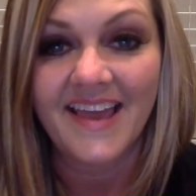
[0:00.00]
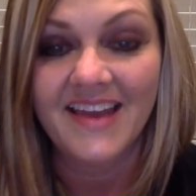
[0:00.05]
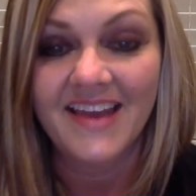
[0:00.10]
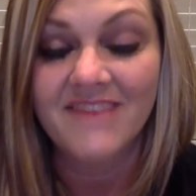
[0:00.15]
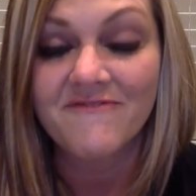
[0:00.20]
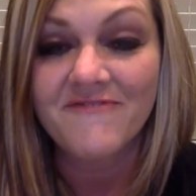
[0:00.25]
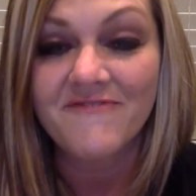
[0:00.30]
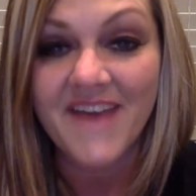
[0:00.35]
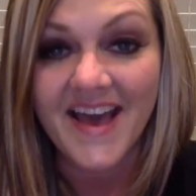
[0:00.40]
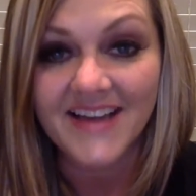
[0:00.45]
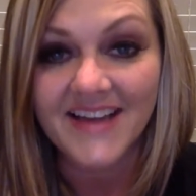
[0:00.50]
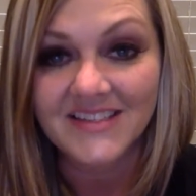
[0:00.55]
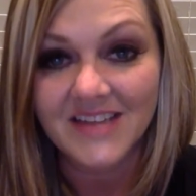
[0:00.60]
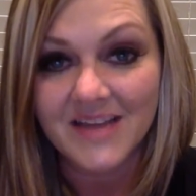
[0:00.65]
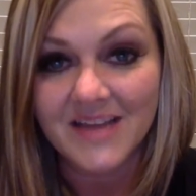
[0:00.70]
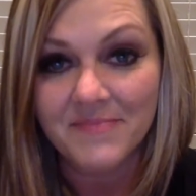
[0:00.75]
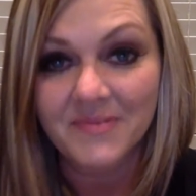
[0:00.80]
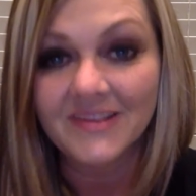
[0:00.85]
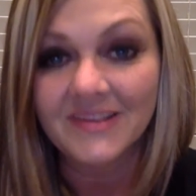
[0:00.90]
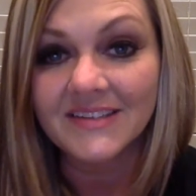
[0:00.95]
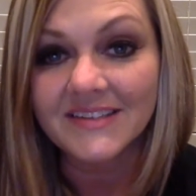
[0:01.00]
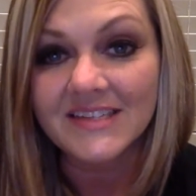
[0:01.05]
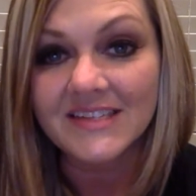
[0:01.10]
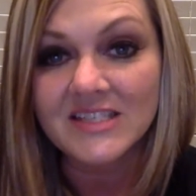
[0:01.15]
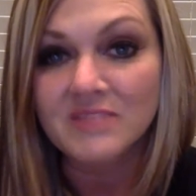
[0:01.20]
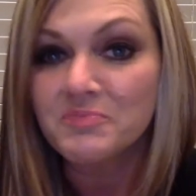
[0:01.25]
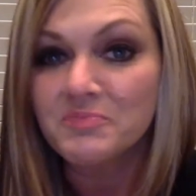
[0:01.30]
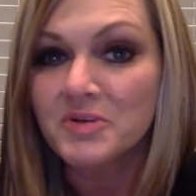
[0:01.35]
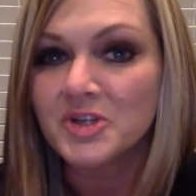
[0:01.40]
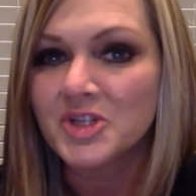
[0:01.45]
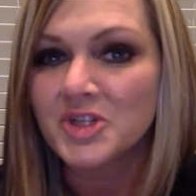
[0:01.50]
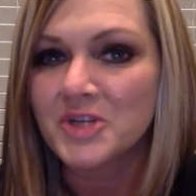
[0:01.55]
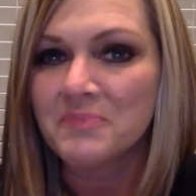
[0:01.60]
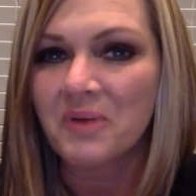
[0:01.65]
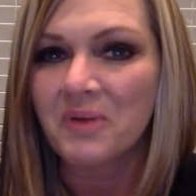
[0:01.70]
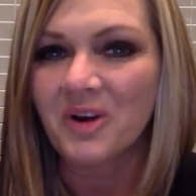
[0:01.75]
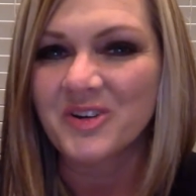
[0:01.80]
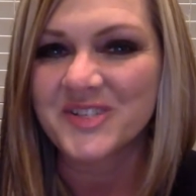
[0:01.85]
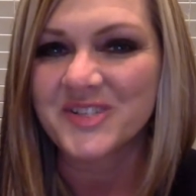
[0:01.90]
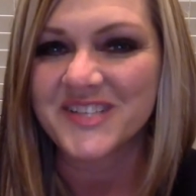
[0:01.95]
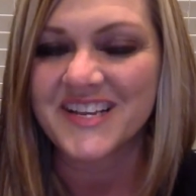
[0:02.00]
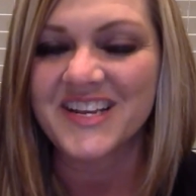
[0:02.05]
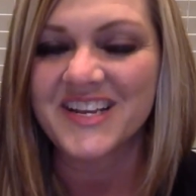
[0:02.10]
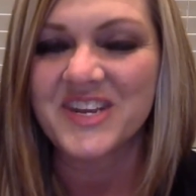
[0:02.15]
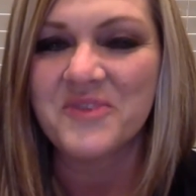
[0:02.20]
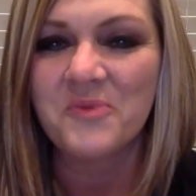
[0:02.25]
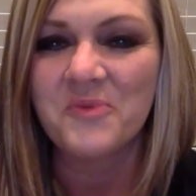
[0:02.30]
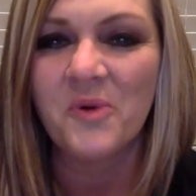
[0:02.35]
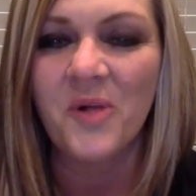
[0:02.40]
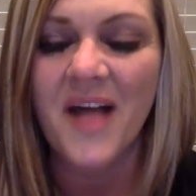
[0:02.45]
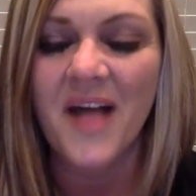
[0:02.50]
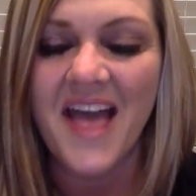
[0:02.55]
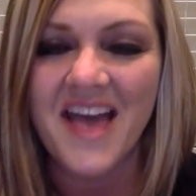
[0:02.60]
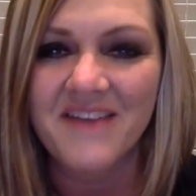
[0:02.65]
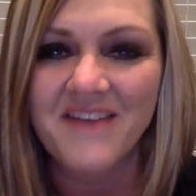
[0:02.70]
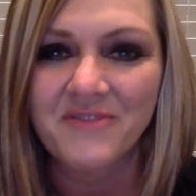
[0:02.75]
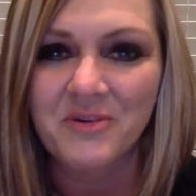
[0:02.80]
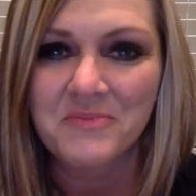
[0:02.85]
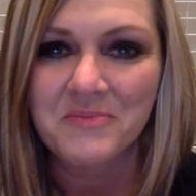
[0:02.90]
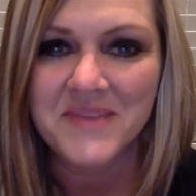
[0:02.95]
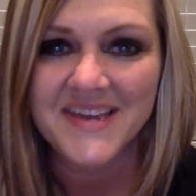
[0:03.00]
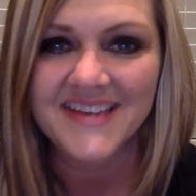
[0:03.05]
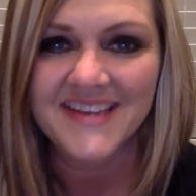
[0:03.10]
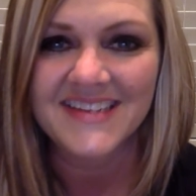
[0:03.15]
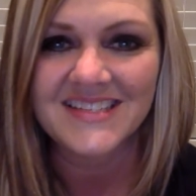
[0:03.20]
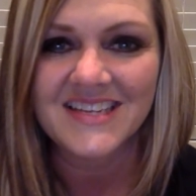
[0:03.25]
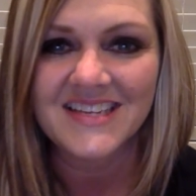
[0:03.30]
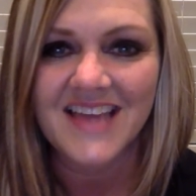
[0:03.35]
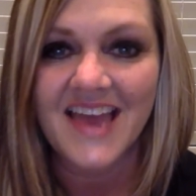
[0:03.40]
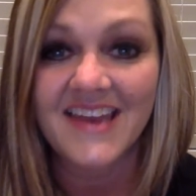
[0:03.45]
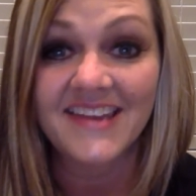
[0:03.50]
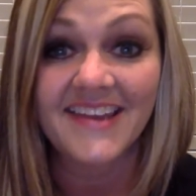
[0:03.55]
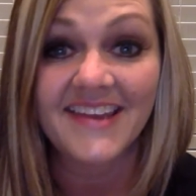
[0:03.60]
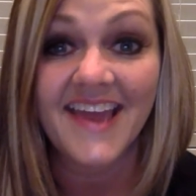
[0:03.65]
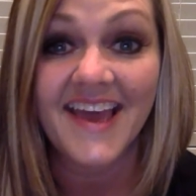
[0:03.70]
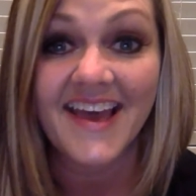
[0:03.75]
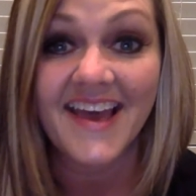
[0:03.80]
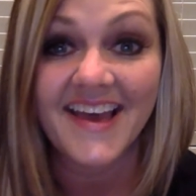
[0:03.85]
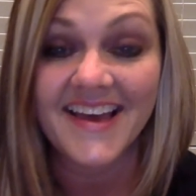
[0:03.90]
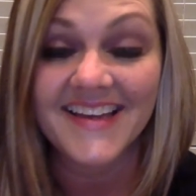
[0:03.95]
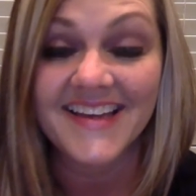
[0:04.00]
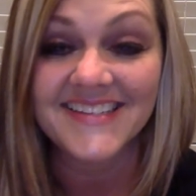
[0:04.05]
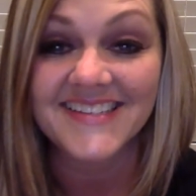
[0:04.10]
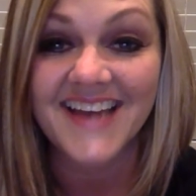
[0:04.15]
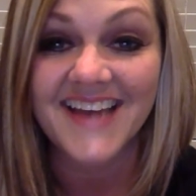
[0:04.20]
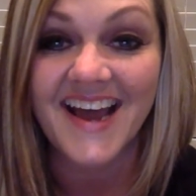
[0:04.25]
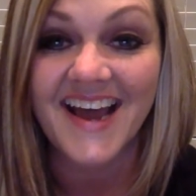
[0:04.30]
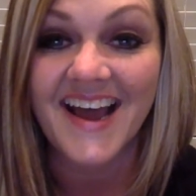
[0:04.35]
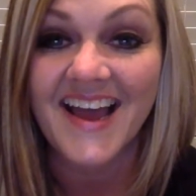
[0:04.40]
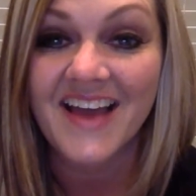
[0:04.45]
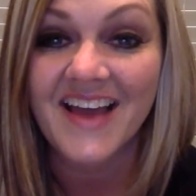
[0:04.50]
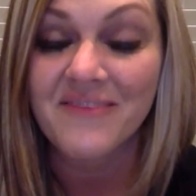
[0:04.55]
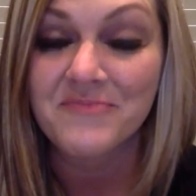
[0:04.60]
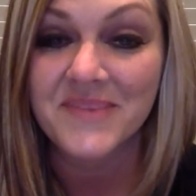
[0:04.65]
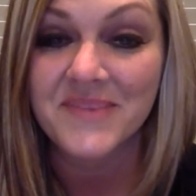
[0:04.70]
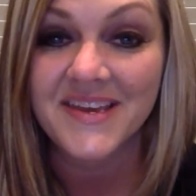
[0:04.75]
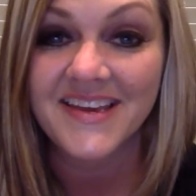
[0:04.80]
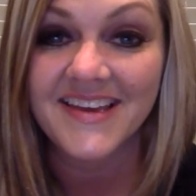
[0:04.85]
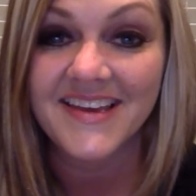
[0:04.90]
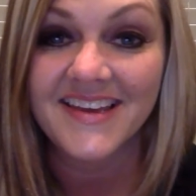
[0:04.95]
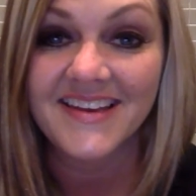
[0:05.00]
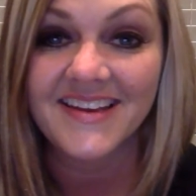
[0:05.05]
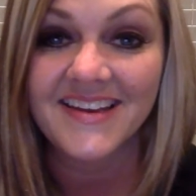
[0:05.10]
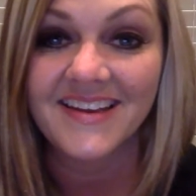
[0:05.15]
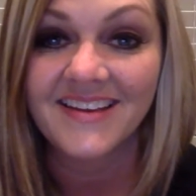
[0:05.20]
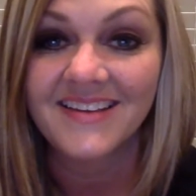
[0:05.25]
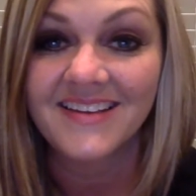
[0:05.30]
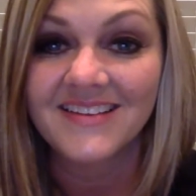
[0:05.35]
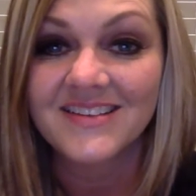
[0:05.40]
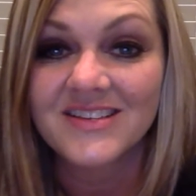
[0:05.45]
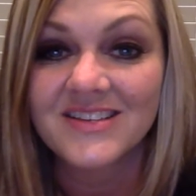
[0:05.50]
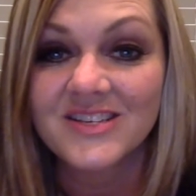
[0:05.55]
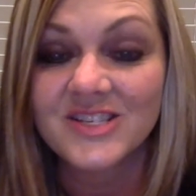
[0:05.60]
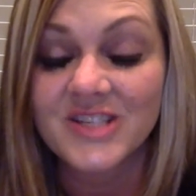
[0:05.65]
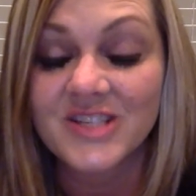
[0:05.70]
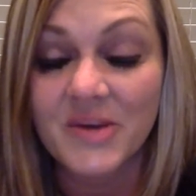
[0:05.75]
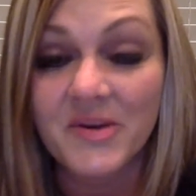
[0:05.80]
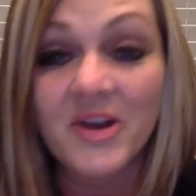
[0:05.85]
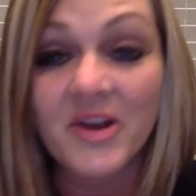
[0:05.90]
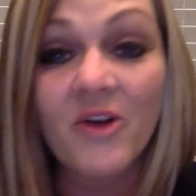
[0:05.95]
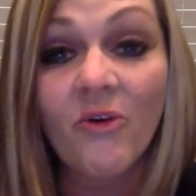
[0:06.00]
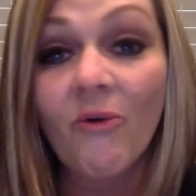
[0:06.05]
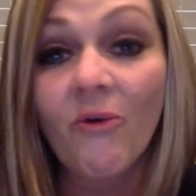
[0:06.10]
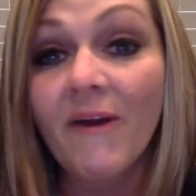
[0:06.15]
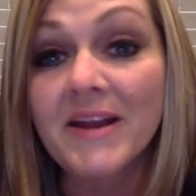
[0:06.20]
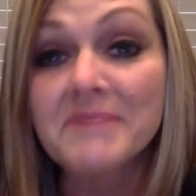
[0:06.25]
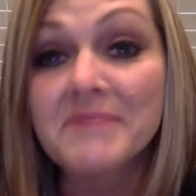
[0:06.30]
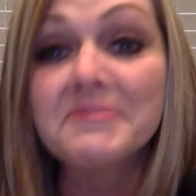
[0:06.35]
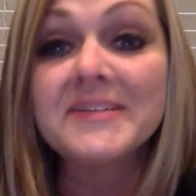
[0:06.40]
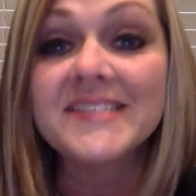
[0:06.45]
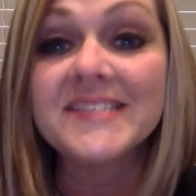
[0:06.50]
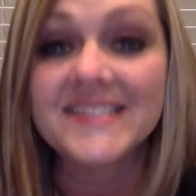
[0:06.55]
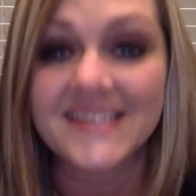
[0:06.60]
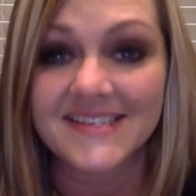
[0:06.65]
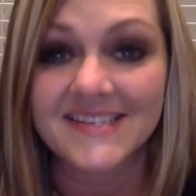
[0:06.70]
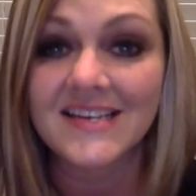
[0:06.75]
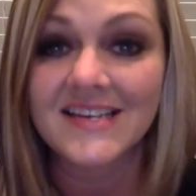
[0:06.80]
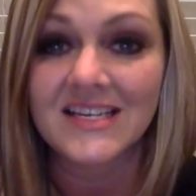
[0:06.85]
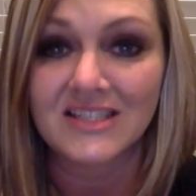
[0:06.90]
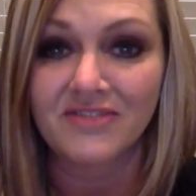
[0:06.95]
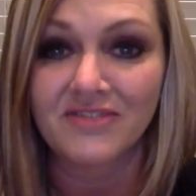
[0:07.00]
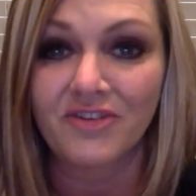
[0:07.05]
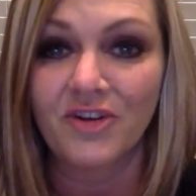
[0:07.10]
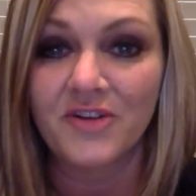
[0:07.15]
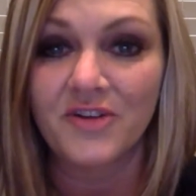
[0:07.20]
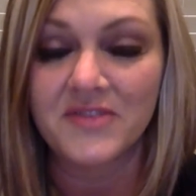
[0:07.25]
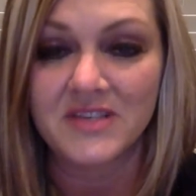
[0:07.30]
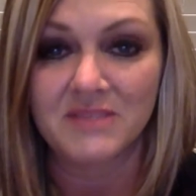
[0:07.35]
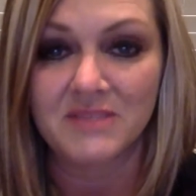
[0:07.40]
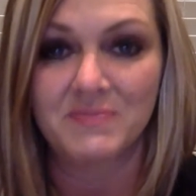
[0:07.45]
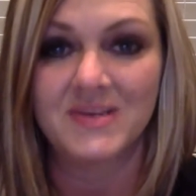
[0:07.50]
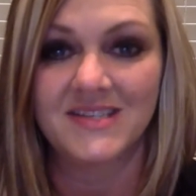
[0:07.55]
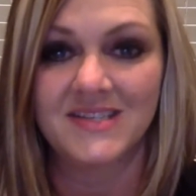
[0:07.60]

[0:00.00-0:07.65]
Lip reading: And in fact, I am the least pushy person you will ever meet. And yet, I have been so incredibly successful in this